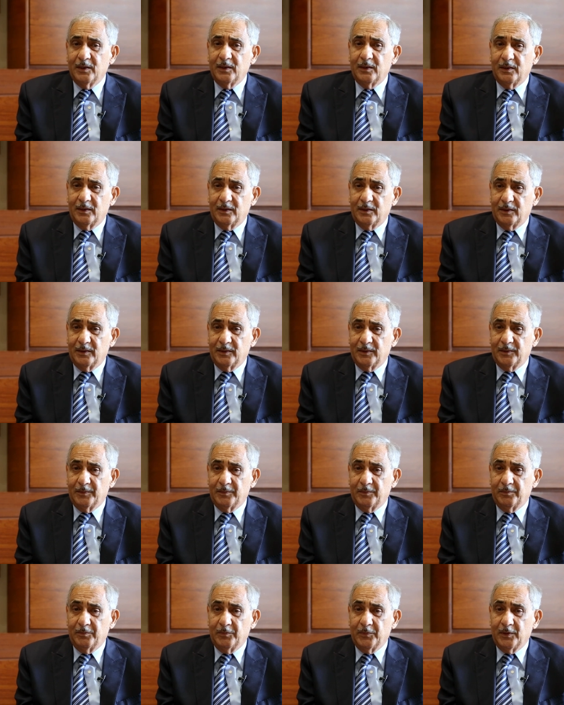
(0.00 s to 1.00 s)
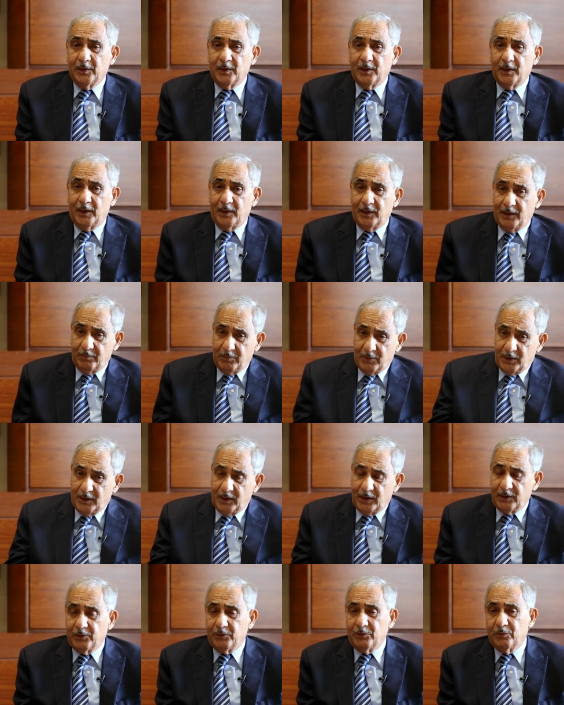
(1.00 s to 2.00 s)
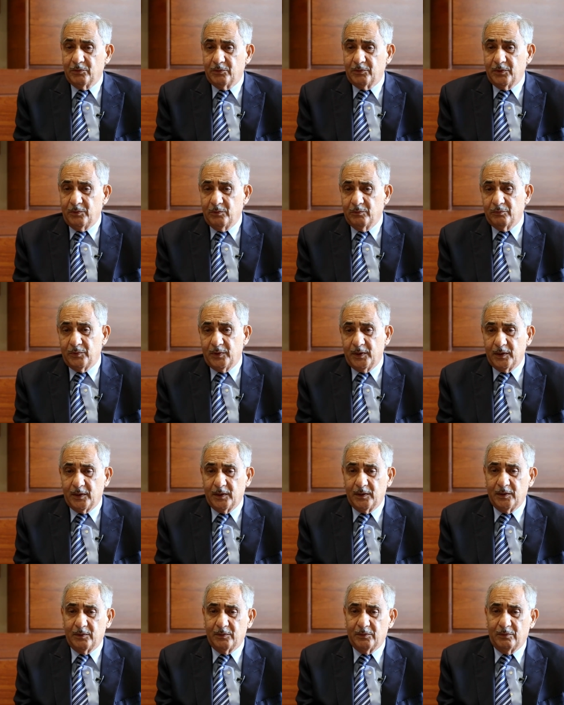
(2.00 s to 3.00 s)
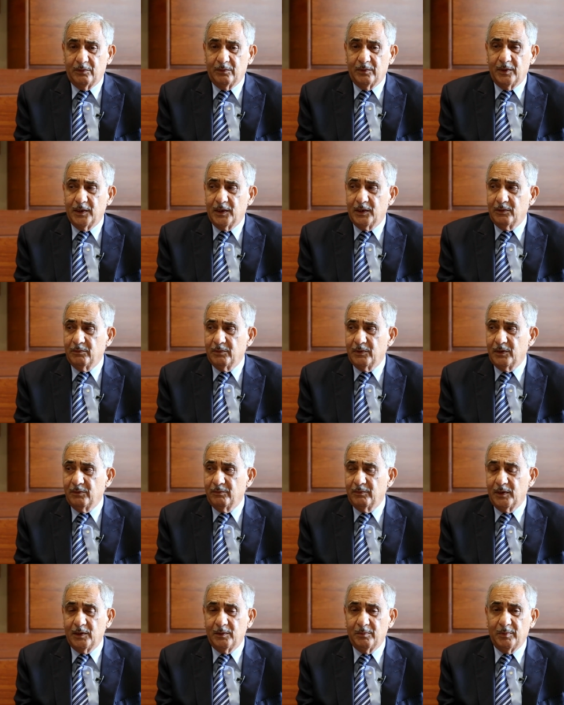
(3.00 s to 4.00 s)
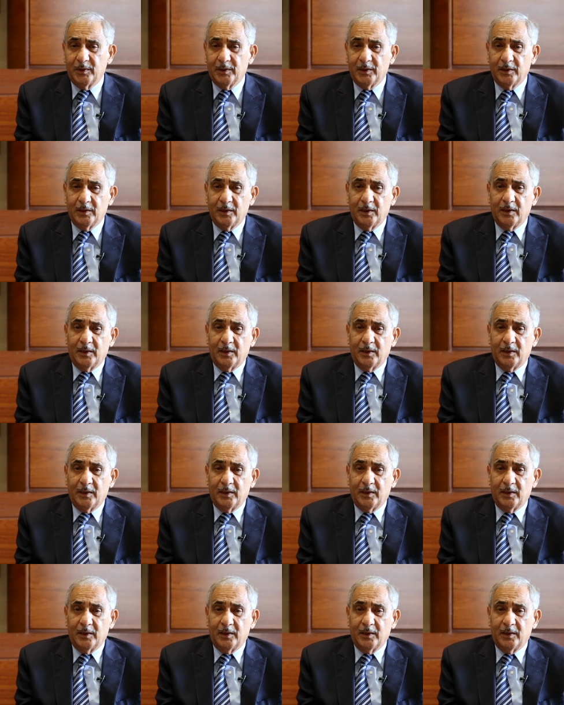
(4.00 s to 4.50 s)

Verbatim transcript: Uh, and I'm glad you, you've taken it on now and developing